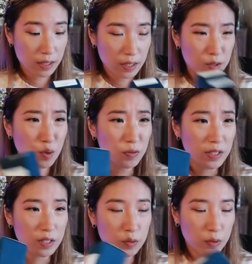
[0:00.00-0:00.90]
So hopefully
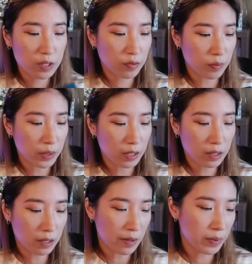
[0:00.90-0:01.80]
this works for me.
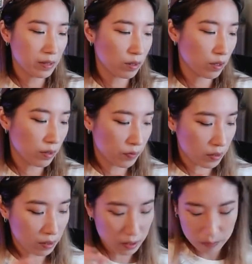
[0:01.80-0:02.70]
I've been looking
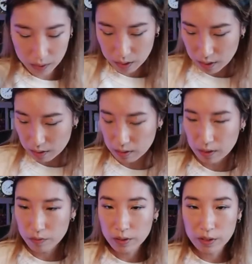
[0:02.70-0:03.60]
for something that like
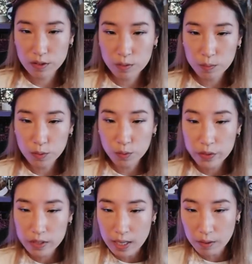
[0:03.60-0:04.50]
really
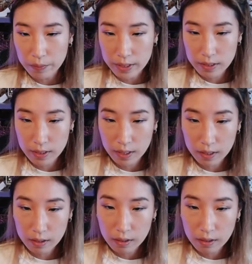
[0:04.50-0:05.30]
smooths out my skin.